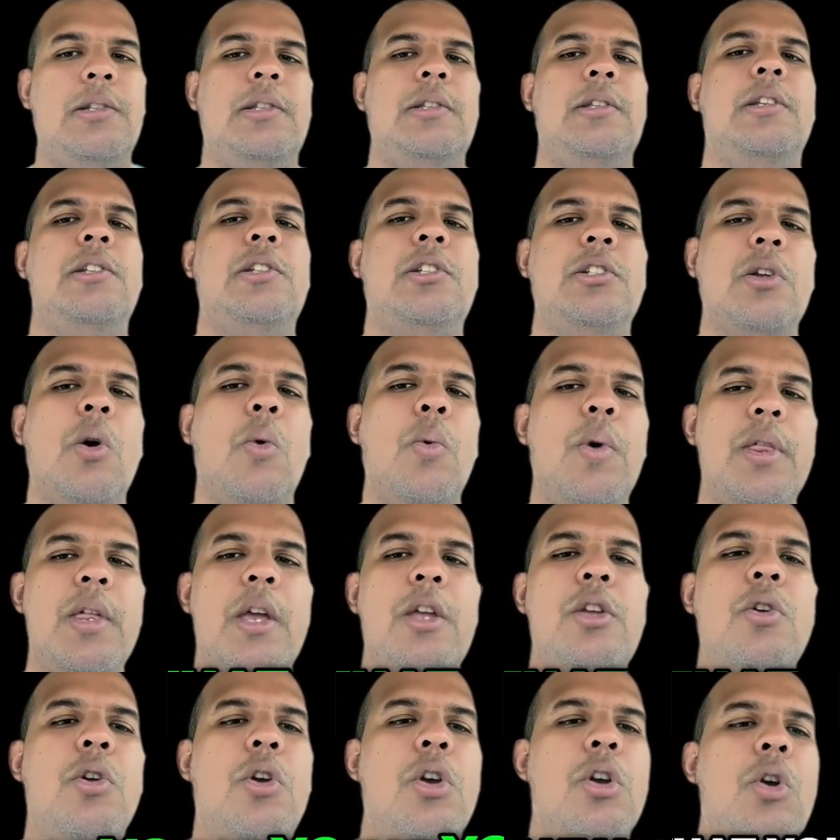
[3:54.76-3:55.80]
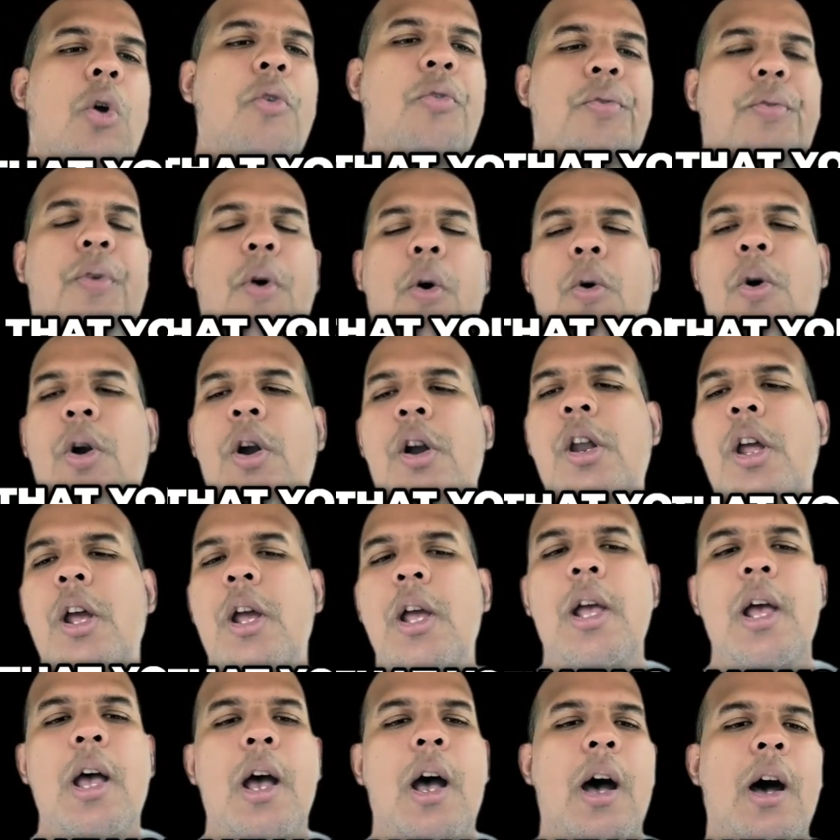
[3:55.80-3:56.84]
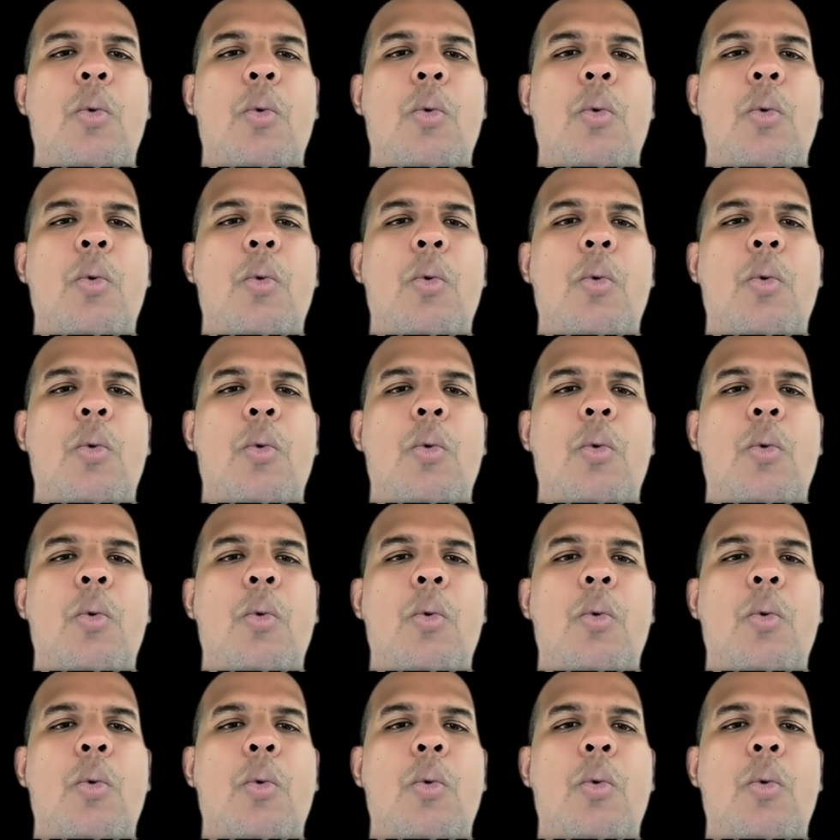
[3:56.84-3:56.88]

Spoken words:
This is a way that you could go forward.